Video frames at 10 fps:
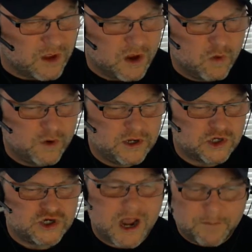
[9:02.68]
when you're
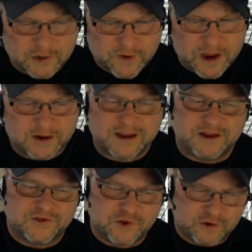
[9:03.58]
shopping around,
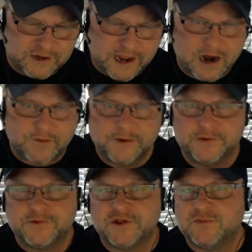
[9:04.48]
again, certain
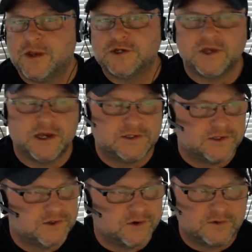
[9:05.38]
carriers, they specialize in
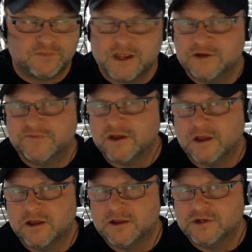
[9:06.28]
certain
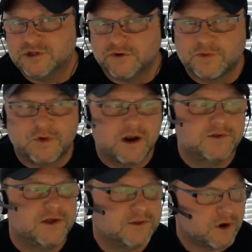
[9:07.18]
insurance
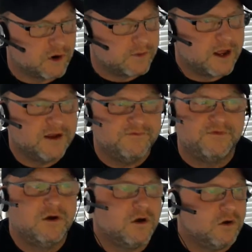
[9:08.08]
products like term life,
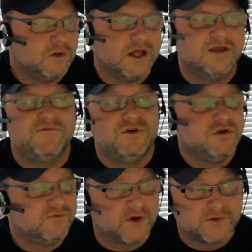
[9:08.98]
whole life,
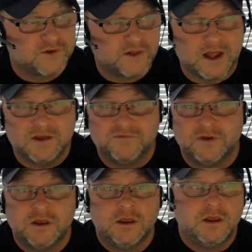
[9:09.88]
universal life,
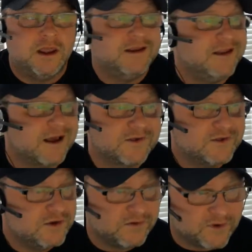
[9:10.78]

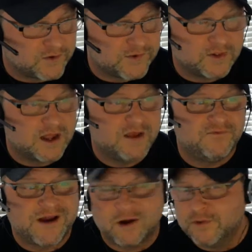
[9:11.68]
index universal life,
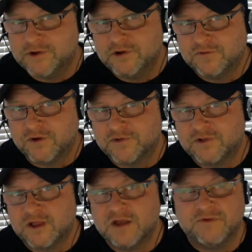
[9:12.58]
variable
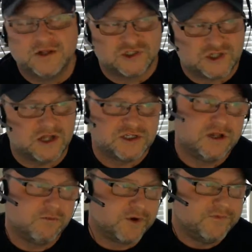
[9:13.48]
universal life, and I'll just touch on
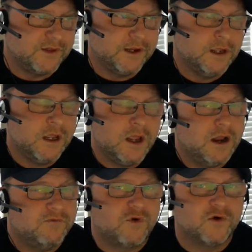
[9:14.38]
them briefly.
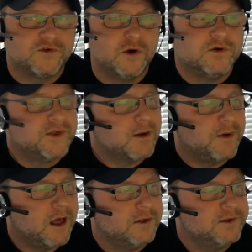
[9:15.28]
And of course, no exam
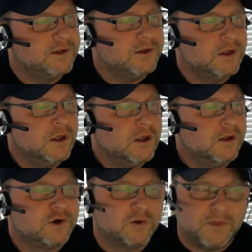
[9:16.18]
policies.
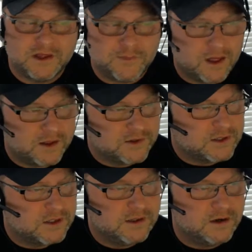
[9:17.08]
A term life policy,